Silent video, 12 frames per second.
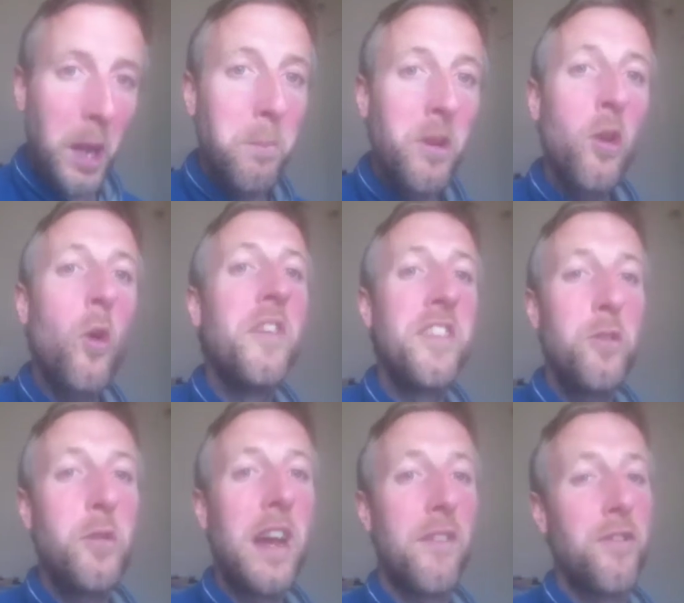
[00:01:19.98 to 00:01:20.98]
But you'll only
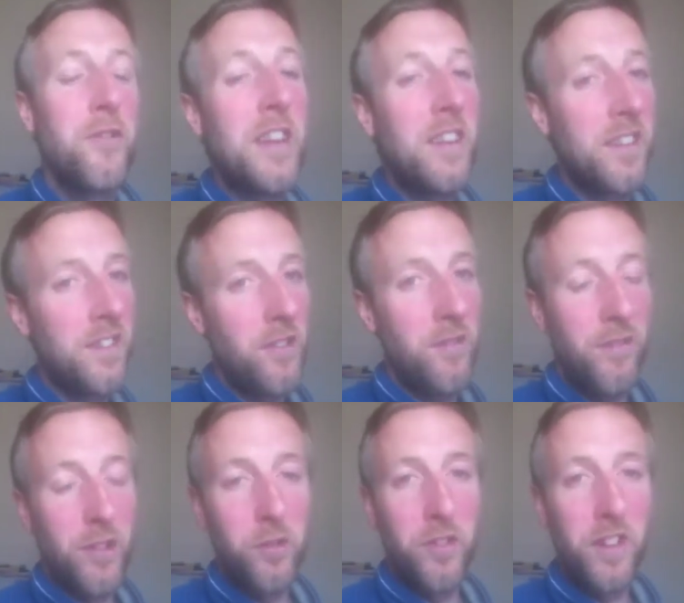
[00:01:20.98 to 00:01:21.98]
do that if you're eating certain
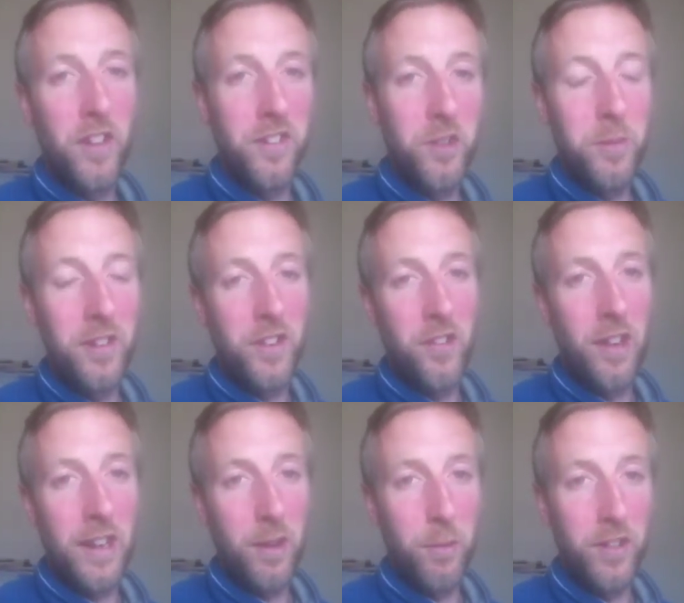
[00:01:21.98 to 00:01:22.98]
foods, consuming
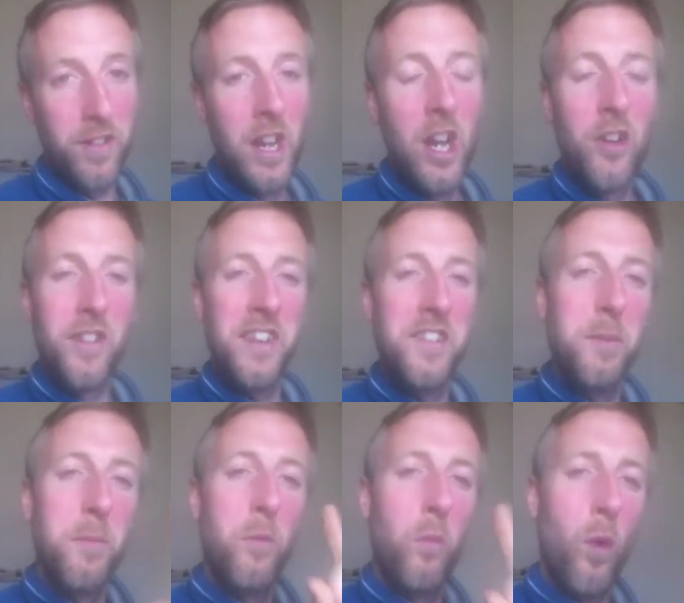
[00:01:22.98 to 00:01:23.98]
certain liquids. So that's
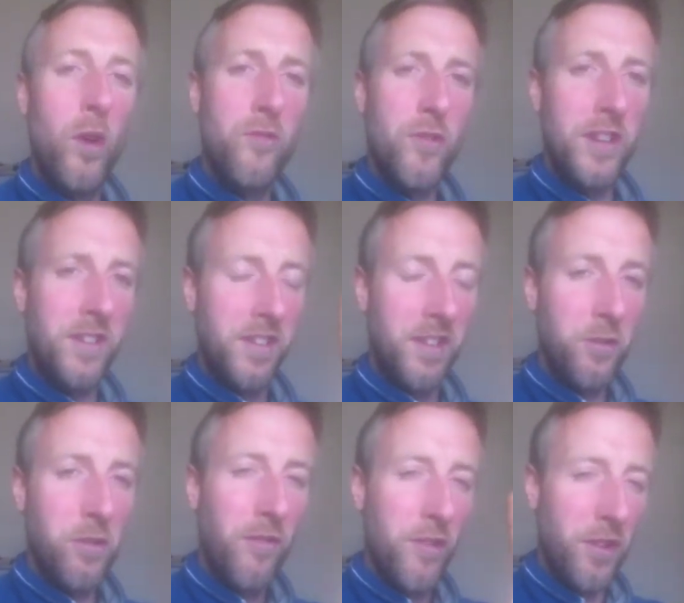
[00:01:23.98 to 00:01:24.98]
number one reason, to
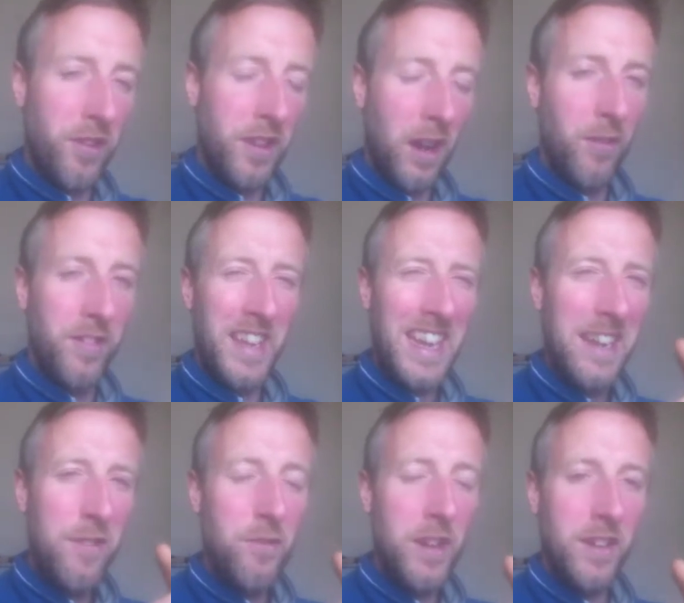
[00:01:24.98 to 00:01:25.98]
do it for yourself.
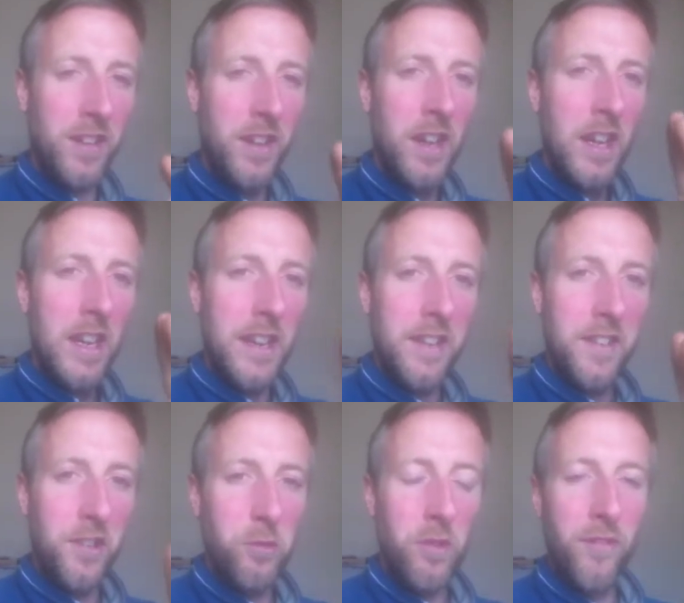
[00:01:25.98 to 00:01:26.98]
Second reason is
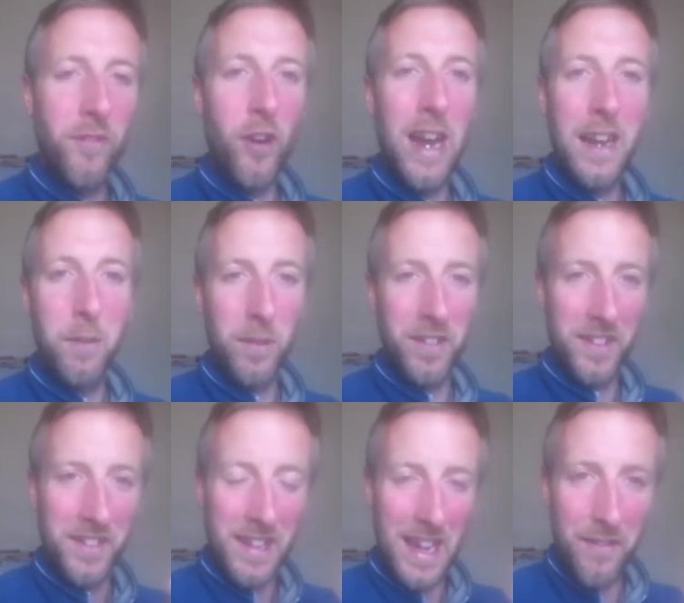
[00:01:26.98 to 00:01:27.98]
to do it for animals,
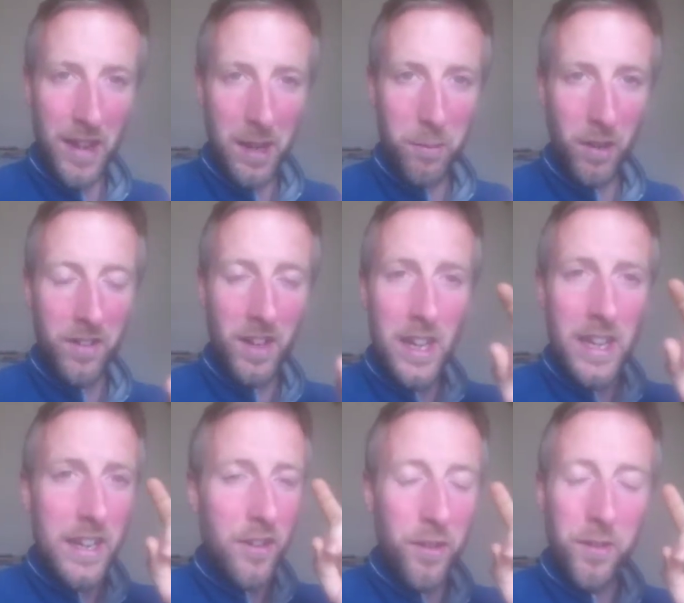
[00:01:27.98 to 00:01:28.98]
to save animals.
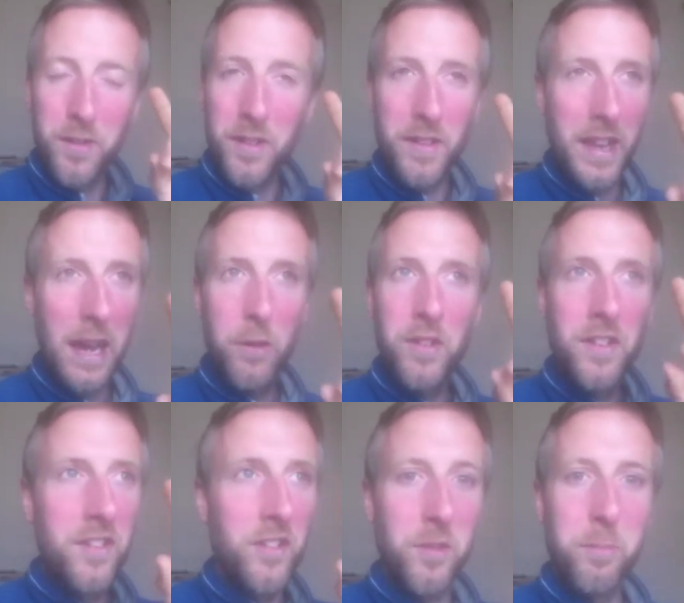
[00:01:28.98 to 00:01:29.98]
There's
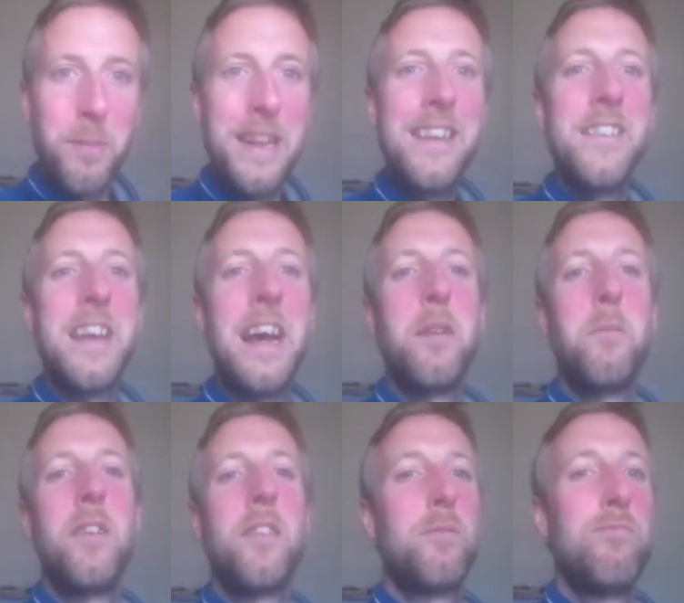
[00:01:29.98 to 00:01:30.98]
thousands, there's millions of
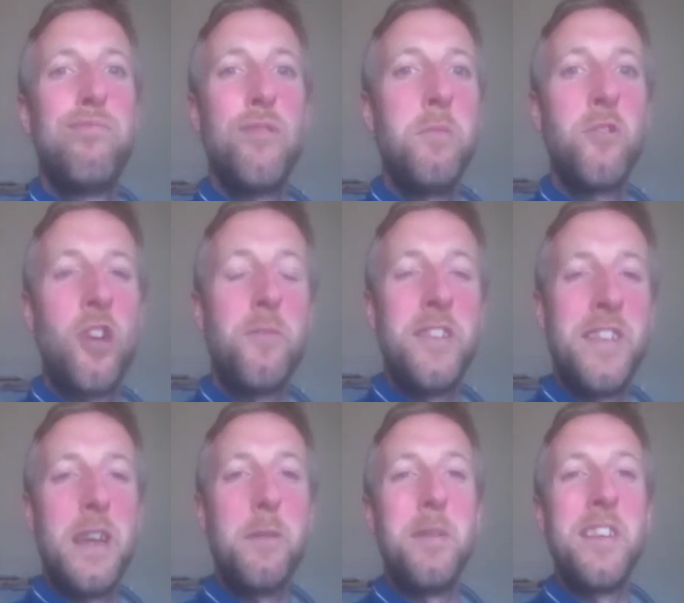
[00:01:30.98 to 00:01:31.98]
animals pretty much every
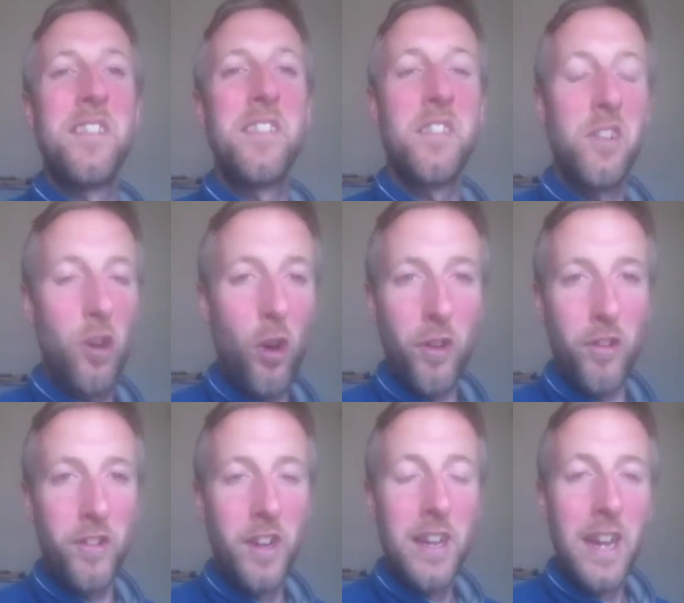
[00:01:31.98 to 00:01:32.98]
day being
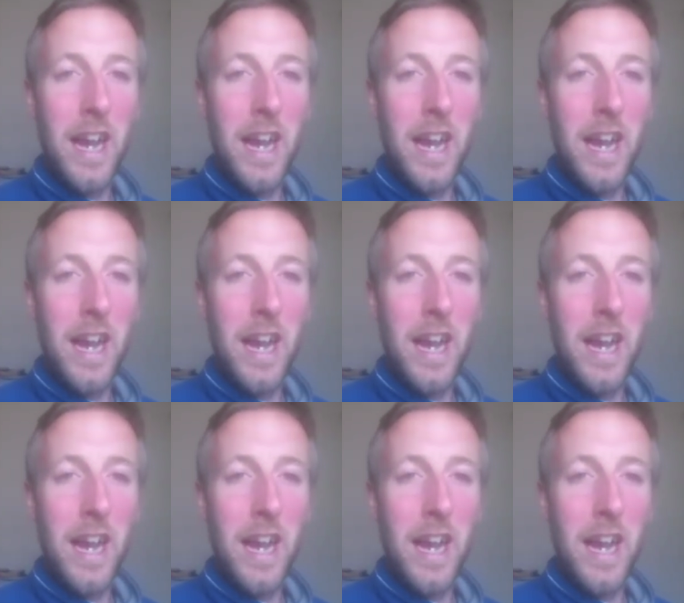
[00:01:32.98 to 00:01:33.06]
slaughtered